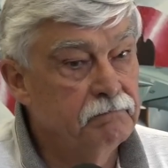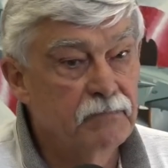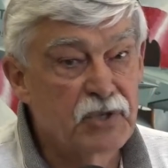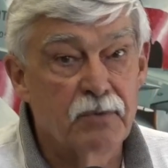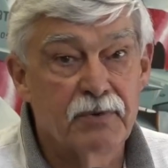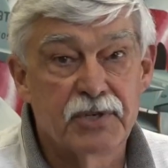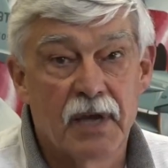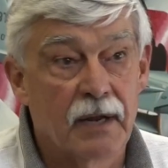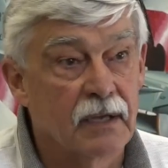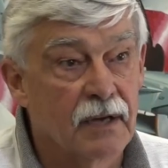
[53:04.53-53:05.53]

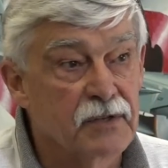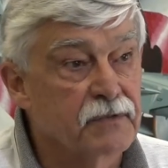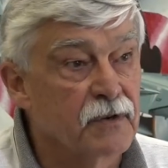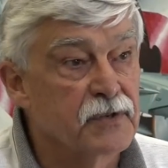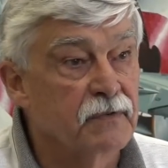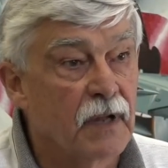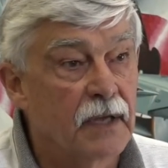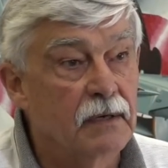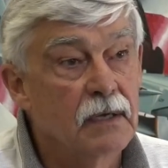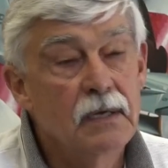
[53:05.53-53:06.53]
supersonic on its first
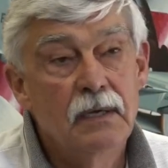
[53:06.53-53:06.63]
flight.